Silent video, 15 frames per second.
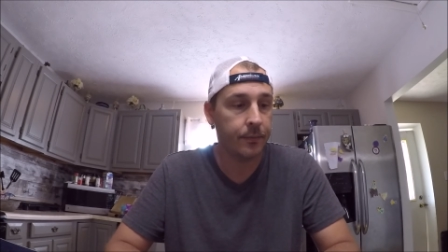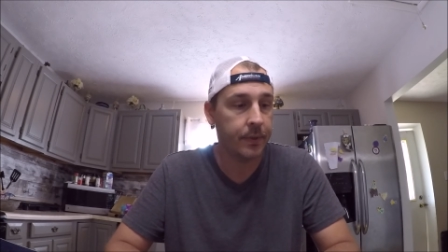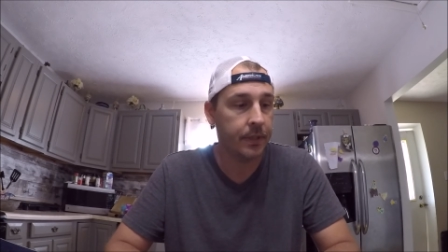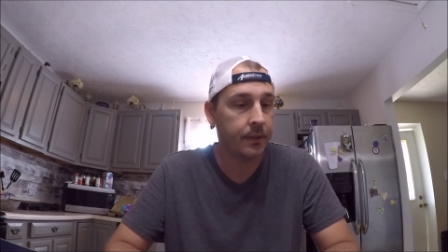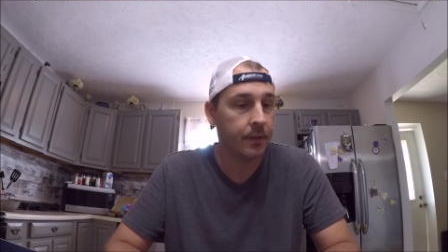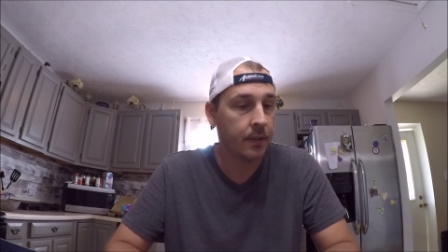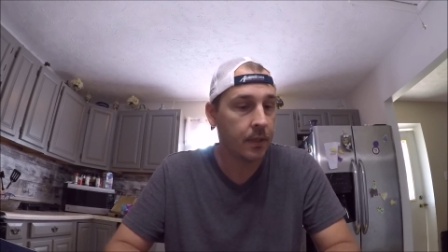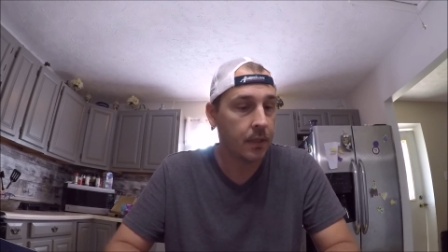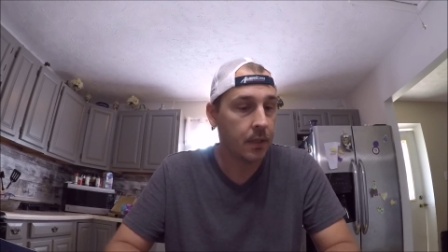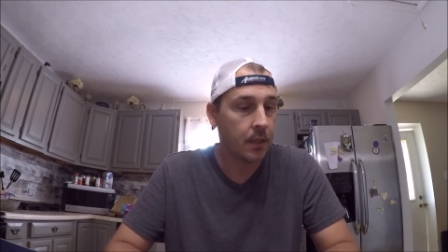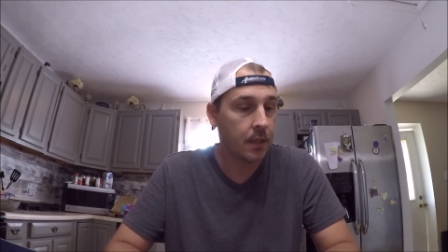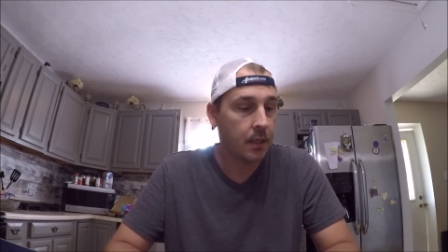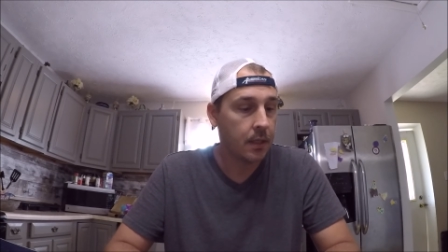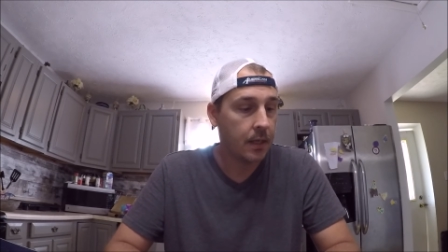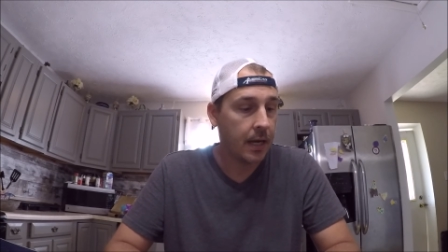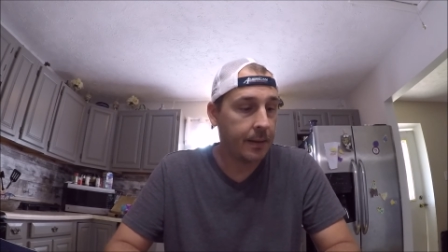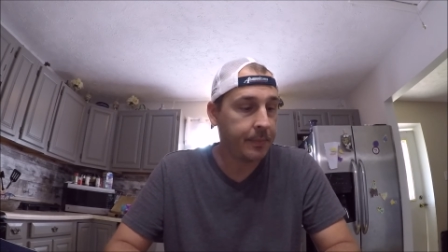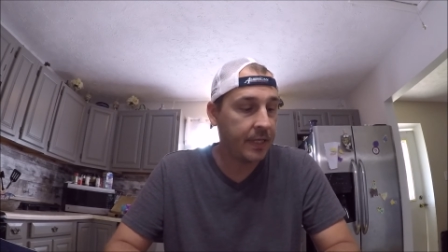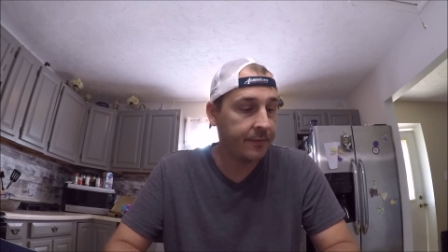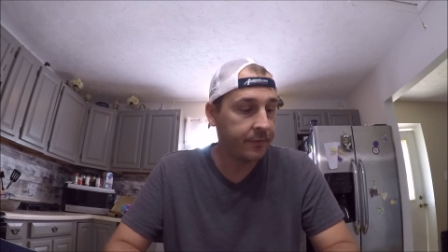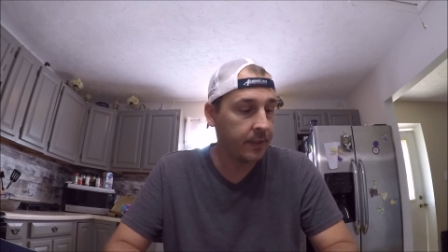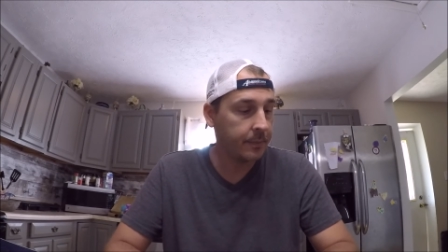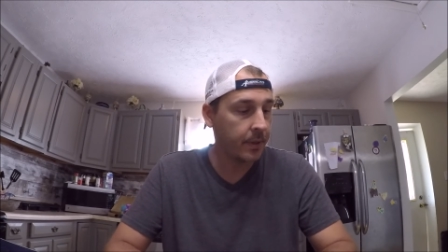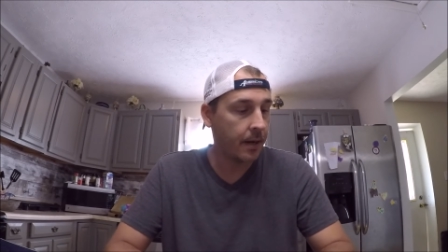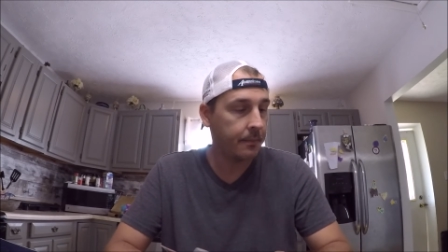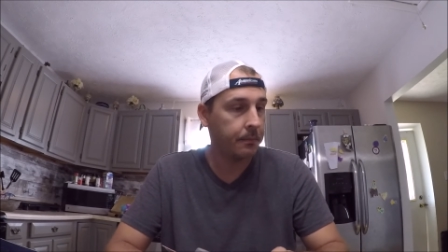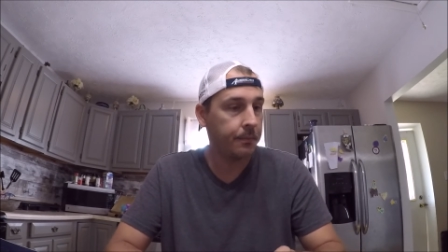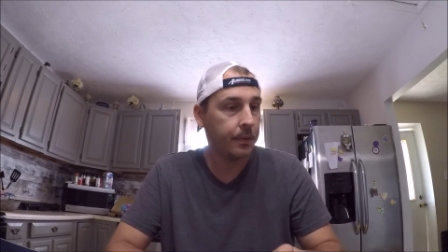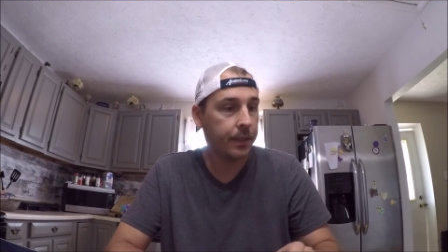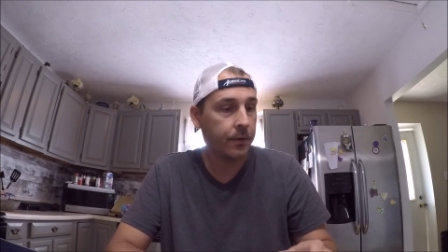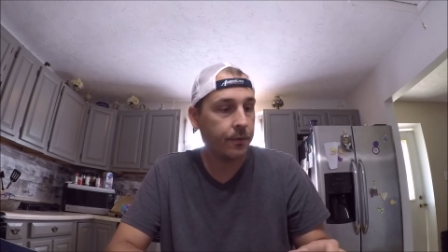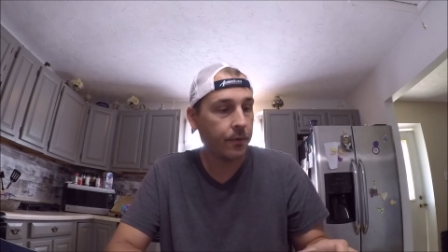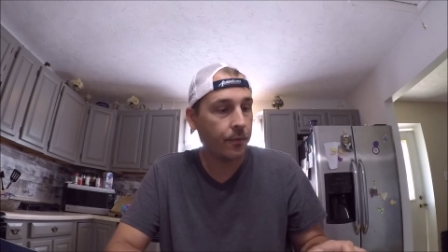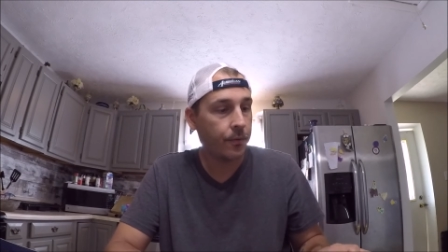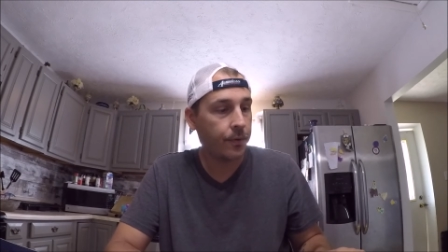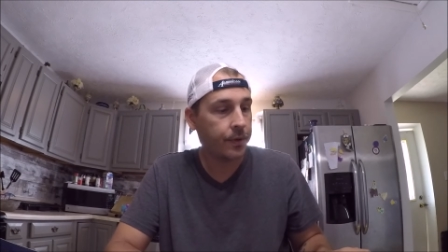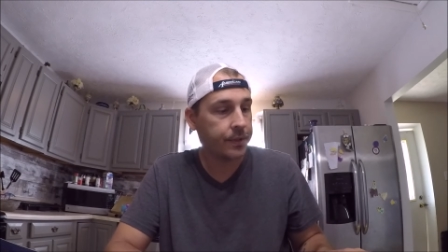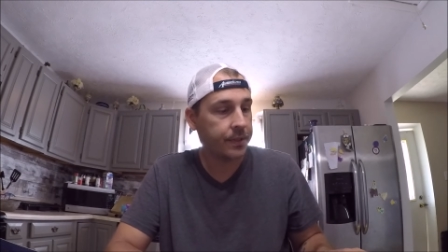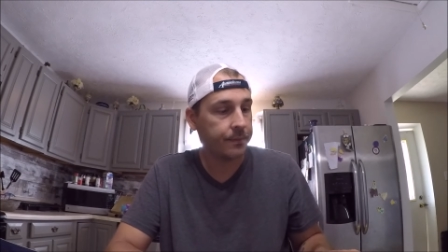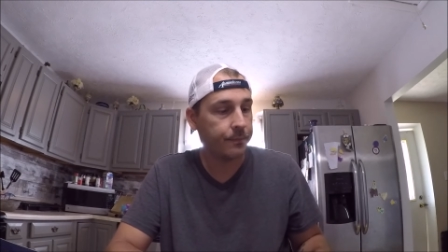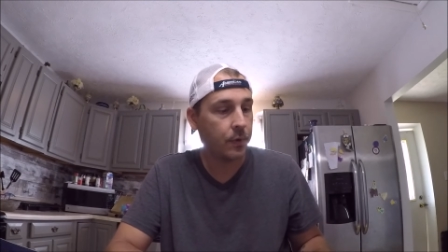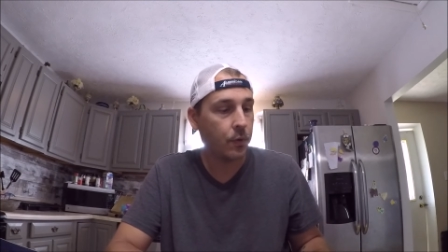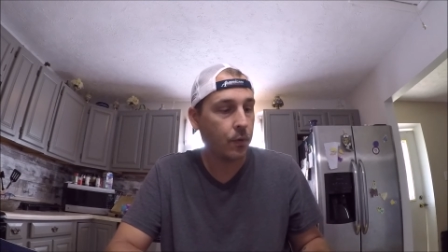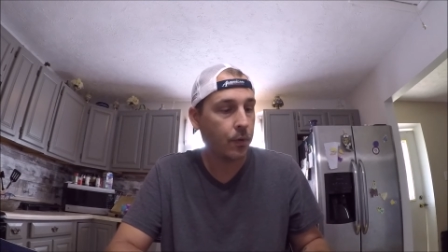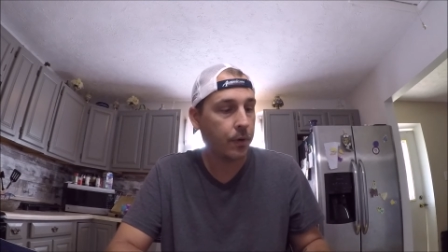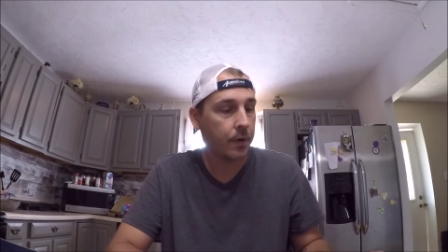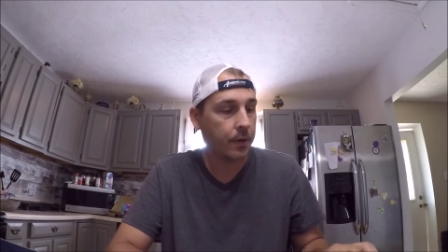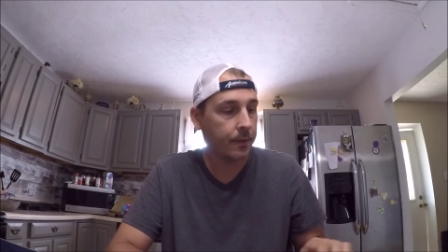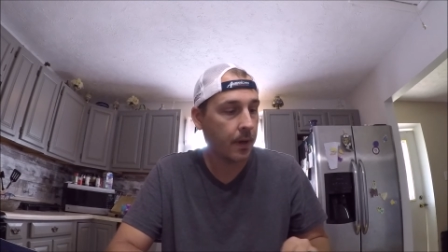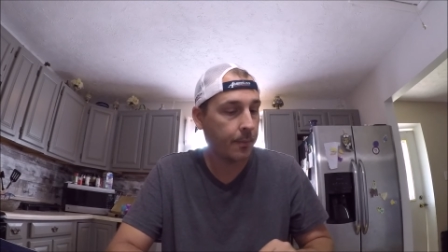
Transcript: But I'm definitely probably going to order some more.